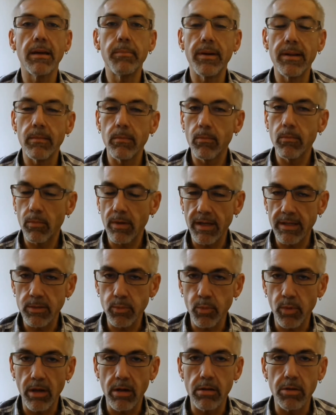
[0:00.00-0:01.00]
But as
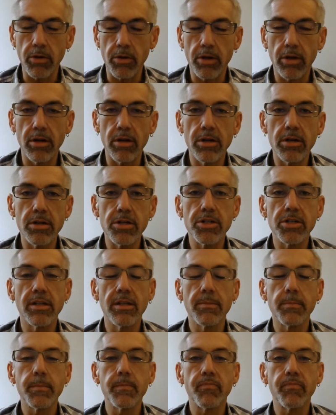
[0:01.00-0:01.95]
we all encouraged,